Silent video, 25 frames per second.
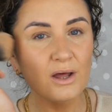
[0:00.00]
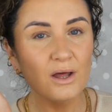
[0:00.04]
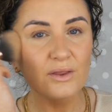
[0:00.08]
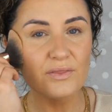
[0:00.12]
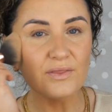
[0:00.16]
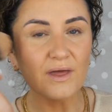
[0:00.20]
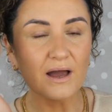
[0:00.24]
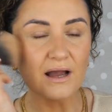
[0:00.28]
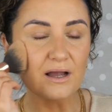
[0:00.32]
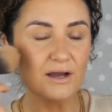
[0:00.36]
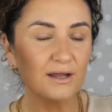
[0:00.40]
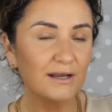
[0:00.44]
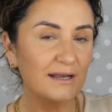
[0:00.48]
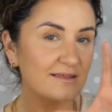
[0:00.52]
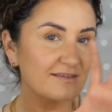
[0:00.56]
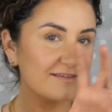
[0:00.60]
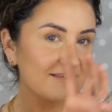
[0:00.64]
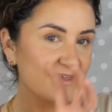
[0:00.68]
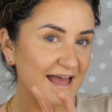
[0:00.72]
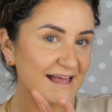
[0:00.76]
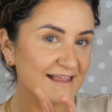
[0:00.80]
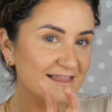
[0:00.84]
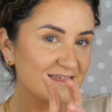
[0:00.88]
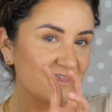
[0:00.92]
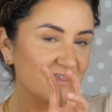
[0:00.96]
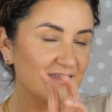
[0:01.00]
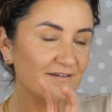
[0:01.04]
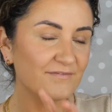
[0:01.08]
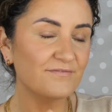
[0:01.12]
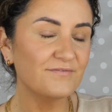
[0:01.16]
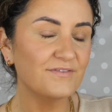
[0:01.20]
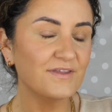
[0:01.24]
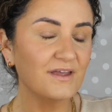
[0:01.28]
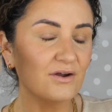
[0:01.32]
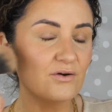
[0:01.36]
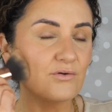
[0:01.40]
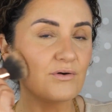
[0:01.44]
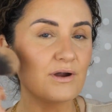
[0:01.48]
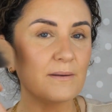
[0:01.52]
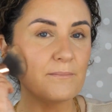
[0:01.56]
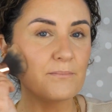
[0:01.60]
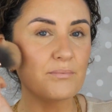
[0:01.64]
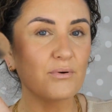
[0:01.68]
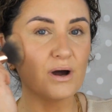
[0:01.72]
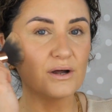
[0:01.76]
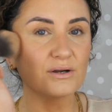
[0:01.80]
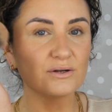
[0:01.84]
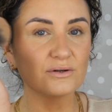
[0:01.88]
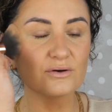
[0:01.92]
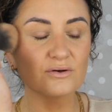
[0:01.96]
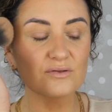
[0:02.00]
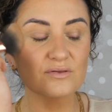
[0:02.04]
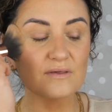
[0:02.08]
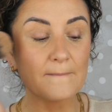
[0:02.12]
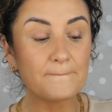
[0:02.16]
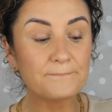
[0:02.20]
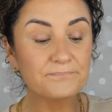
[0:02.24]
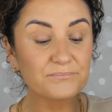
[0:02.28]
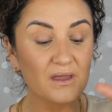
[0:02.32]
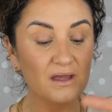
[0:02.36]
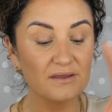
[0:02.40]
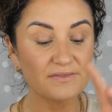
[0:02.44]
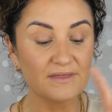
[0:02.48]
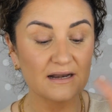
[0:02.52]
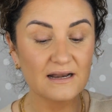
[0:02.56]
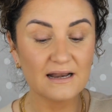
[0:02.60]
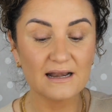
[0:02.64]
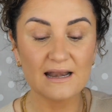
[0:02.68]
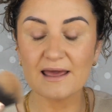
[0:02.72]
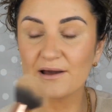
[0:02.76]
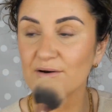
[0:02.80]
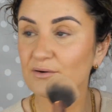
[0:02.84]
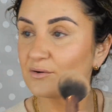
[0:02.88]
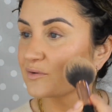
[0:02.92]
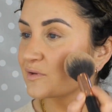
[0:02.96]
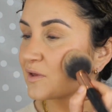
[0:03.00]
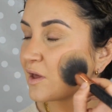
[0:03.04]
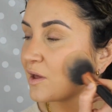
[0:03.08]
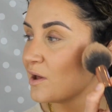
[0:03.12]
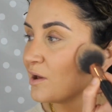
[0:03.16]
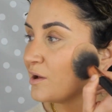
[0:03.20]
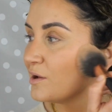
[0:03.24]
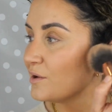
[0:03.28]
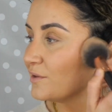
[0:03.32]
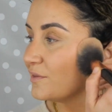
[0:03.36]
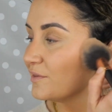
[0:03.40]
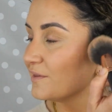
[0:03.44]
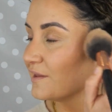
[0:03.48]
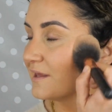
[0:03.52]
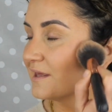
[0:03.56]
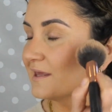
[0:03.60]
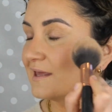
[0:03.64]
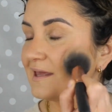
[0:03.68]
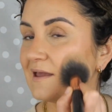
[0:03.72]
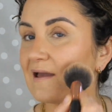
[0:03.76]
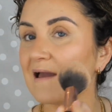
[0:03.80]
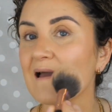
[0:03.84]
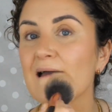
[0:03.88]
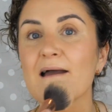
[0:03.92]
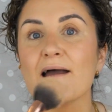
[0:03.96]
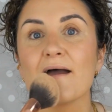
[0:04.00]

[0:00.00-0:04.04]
that kind of sets the cream products, that allows the